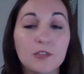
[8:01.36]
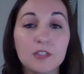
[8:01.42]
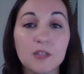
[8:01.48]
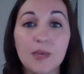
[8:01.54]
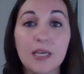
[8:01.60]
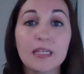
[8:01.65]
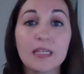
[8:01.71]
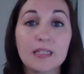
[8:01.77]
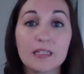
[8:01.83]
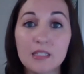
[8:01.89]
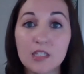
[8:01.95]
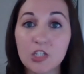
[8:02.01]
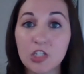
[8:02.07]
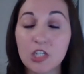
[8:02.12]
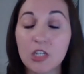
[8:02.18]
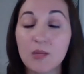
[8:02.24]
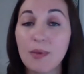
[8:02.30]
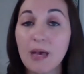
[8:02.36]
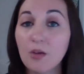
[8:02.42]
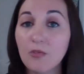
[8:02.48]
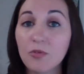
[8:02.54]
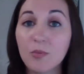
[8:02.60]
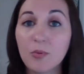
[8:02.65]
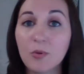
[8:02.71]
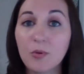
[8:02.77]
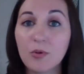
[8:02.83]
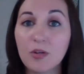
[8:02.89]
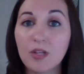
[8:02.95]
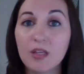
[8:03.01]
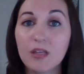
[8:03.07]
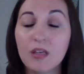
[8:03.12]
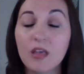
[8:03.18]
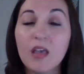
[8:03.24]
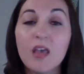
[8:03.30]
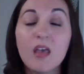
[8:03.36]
to make a decision about reporting,